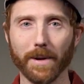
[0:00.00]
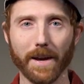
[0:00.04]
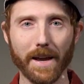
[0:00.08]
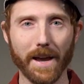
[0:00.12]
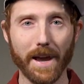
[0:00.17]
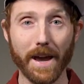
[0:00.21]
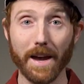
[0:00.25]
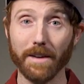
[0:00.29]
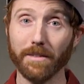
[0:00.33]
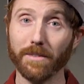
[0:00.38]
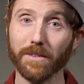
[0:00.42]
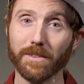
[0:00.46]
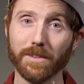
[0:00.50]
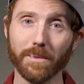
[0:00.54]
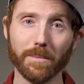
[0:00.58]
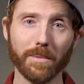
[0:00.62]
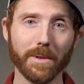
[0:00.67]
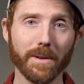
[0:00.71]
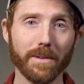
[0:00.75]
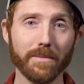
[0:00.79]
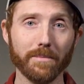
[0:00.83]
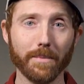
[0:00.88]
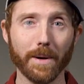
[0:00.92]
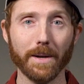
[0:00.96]
I have in some
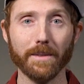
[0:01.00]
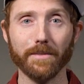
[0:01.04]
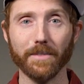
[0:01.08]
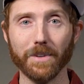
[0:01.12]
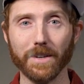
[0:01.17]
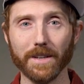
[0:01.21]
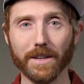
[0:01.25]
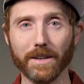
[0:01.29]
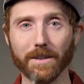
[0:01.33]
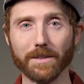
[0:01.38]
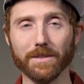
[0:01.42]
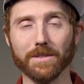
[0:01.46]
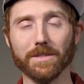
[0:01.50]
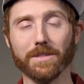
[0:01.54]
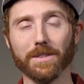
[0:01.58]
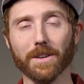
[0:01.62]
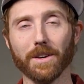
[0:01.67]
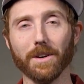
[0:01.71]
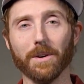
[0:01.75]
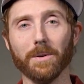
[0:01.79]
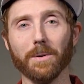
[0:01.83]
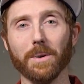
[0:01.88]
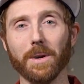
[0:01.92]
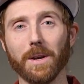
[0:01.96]
of my videos.
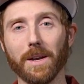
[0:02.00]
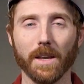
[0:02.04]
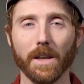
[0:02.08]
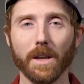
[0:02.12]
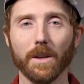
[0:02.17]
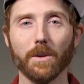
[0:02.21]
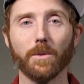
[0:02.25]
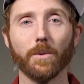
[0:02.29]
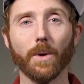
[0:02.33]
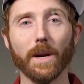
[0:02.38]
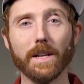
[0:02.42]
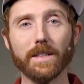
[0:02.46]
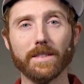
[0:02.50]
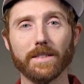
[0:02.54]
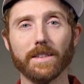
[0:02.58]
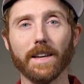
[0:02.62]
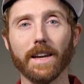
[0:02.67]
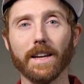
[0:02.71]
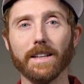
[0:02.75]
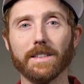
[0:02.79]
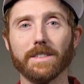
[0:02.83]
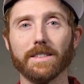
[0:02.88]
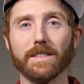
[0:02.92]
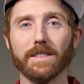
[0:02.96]
So great
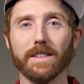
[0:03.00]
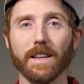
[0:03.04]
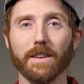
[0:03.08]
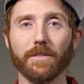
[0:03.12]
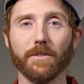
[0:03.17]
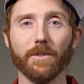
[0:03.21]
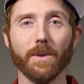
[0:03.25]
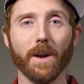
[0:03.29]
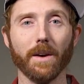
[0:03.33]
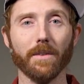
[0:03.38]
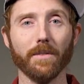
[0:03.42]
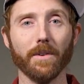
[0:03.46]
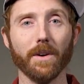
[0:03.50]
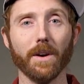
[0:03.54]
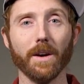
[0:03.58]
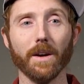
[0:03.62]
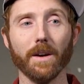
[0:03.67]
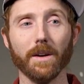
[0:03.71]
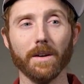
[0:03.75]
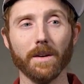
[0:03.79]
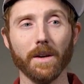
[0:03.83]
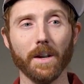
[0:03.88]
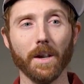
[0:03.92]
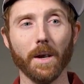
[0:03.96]
skates. If you have
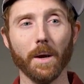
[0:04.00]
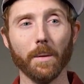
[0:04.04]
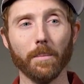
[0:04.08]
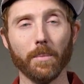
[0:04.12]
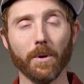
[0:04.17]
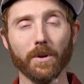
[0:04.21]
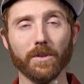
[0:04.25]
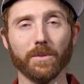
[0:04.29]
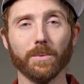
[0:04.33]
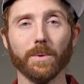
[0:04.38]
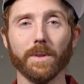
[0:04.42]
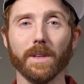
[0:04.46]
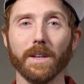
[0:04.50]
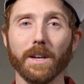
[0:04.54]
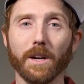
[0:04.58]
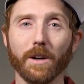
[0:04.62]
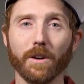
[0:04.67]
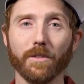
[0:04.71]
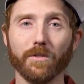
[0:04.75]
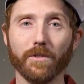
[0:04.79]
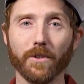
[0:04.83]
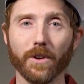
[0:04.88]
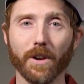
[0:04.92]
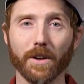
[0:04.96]
a person with a
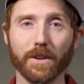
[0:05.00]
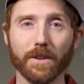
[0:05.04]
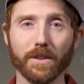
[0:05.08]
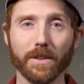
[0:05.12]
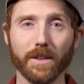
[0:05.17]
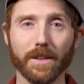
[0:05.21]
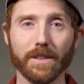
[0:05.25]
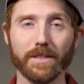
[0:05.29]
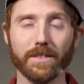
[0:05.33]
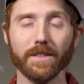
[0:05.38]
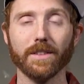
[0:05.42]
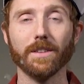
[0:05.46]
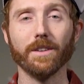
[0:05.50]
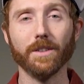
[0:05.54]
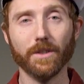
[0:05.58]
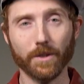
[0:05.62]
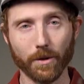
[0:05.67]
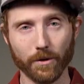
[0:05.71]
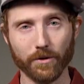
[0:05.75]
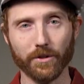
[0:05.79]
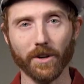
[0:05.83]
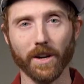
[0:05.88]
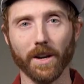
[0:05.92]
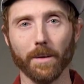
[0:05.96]
narrow foot on your list,
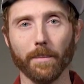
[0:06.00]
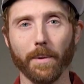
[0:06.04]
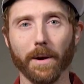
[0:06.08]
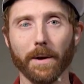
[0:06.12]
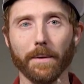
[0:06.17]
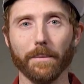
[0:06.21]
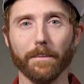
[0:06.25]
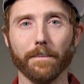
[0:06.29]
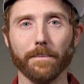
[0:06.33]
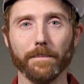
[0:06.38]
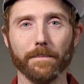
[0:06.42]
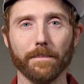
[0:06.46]
go check them out.